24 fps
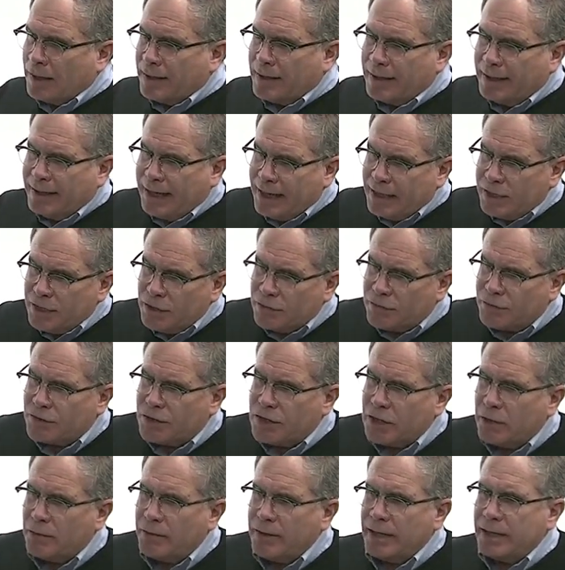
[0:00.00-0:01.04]
The case of
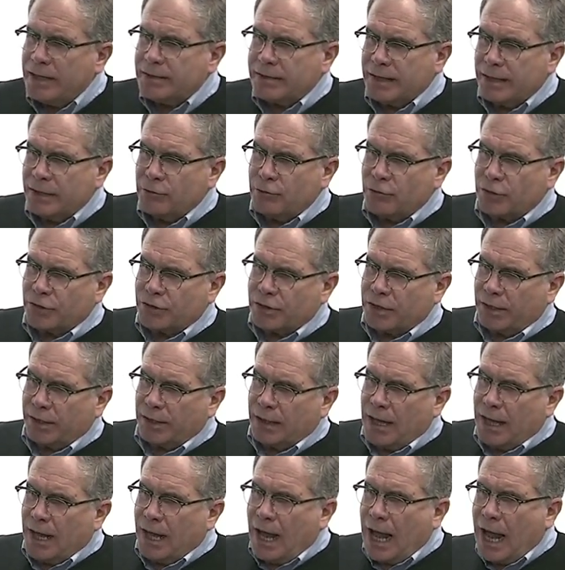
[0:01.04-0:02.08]
Syria is interesting
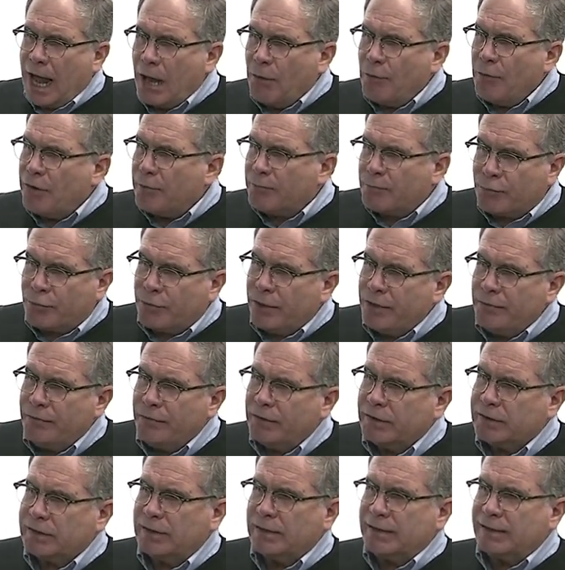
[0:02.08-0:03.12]
I would have
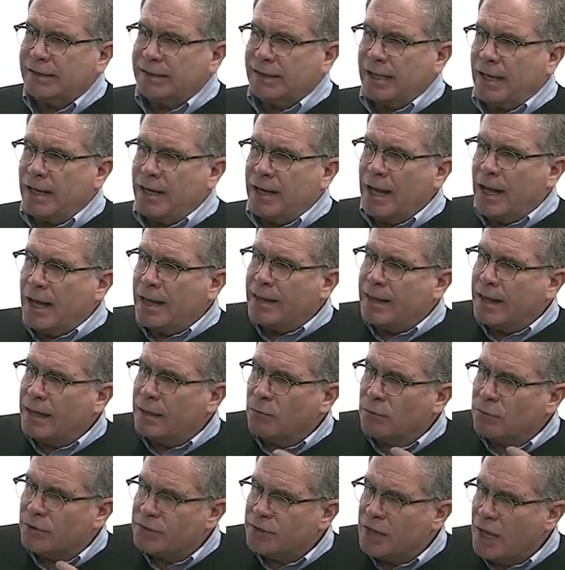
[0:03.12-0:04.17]
previously said that it
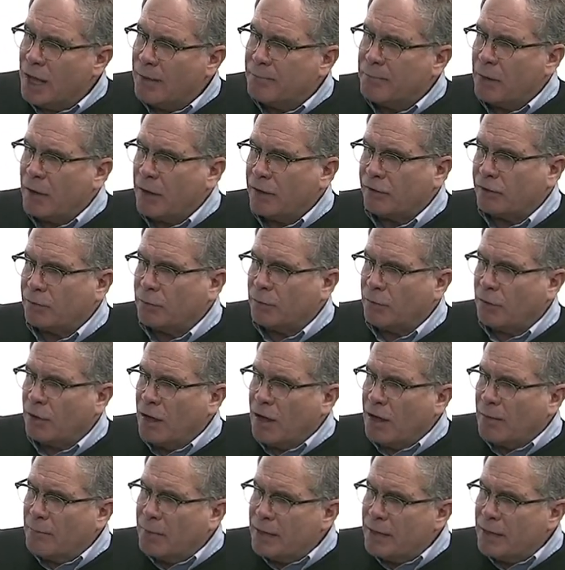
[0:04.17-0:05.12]
was not possible.